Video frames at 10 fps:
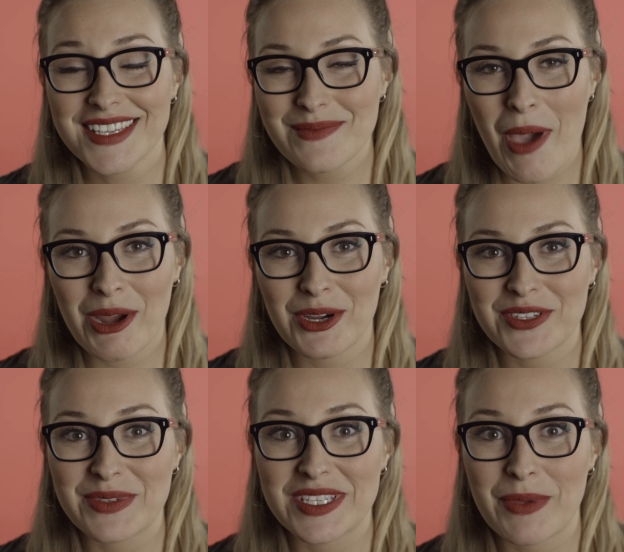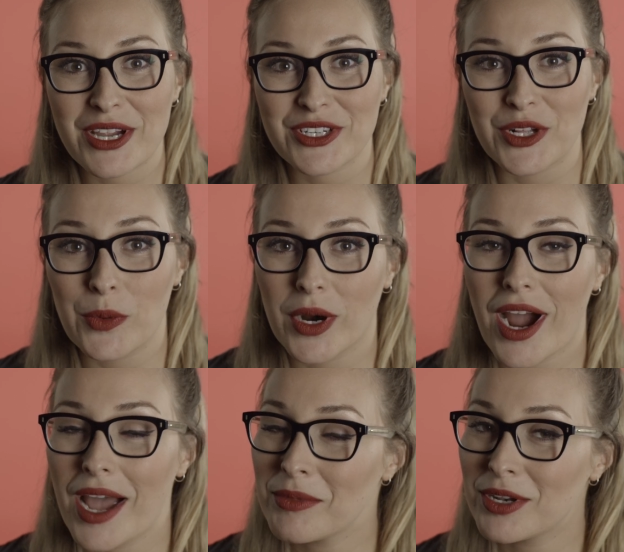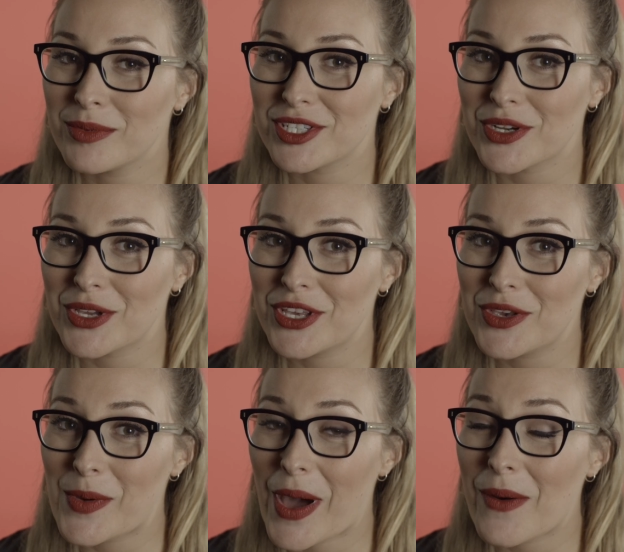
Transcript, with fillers: This is my Christmas special where I'm going to be showing you